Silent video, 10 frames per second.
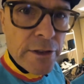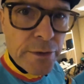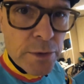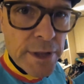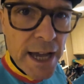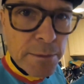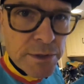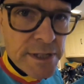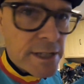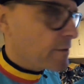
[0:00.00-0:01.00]
through the
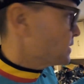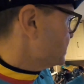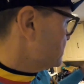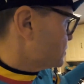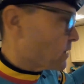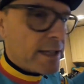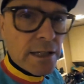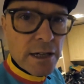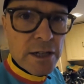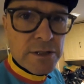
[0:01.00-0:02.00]
Apple TV
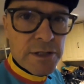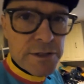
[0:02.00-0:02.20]
directly onto